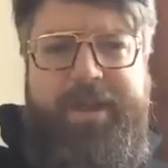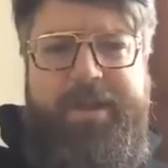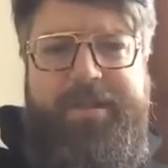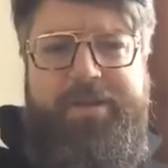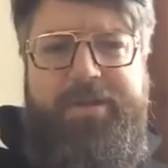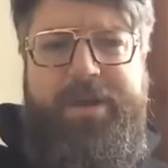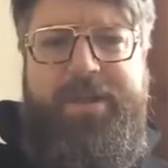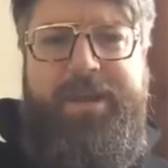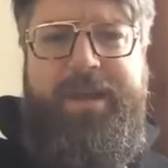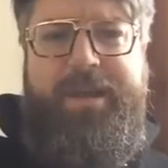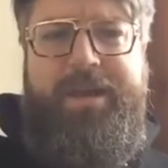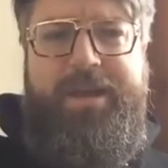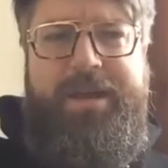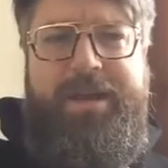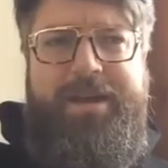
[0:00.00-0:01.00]
and so I think
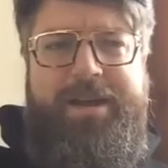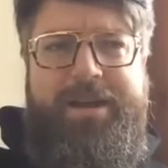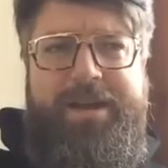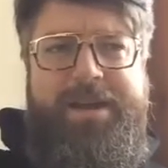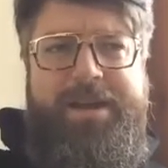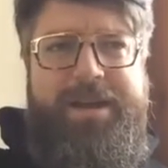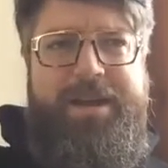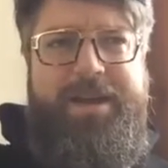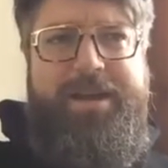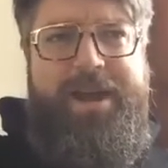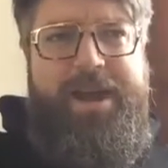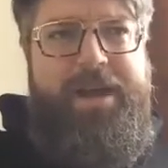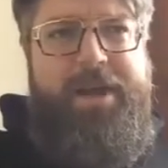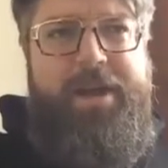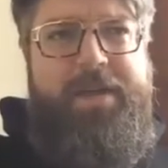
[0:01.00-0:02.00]

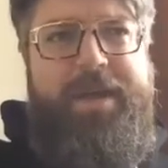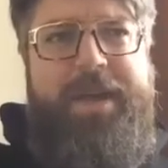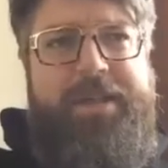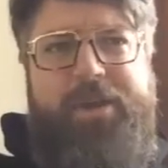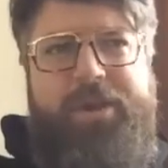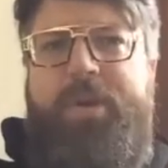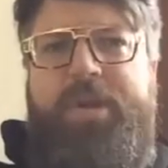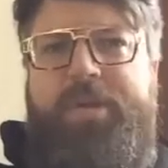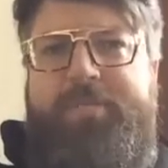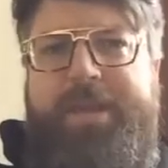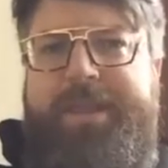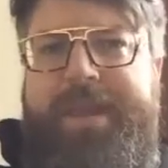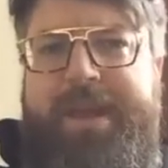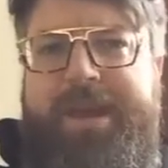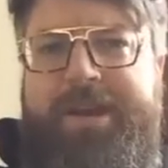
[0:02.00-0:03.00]
that's always
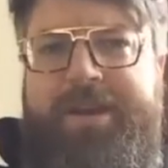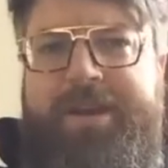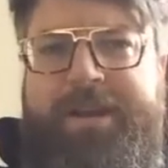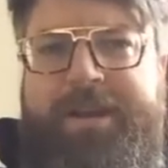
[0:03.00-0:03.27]
been there.